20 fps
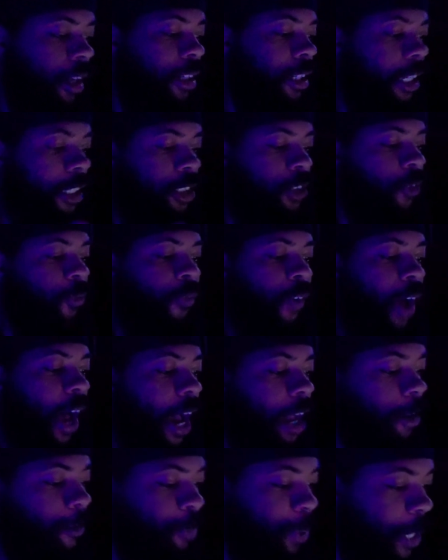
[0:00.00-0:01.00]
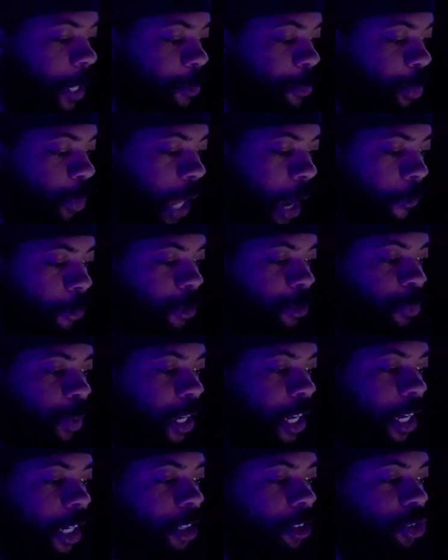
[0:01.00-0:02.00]
these are fighter people that was
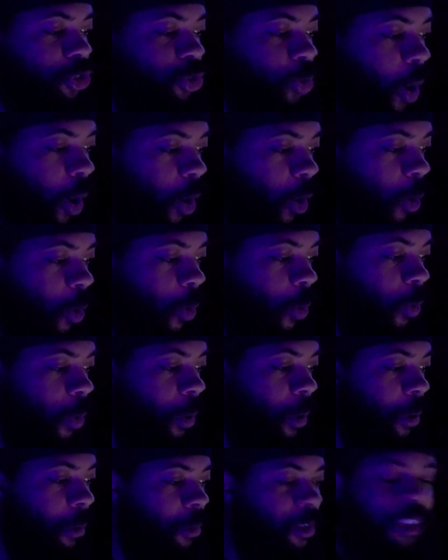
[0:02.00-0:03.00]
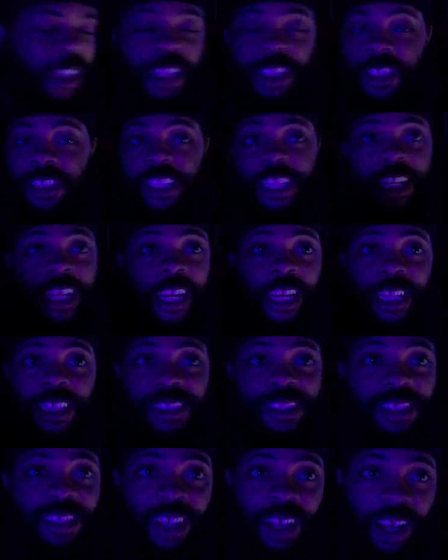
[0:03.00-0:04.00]
being controlled. The deed
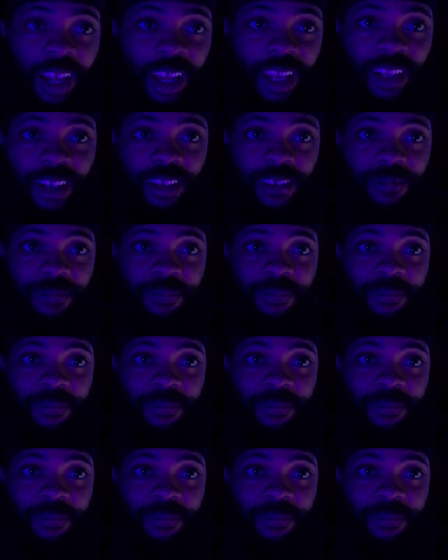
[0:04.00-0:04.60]
is done.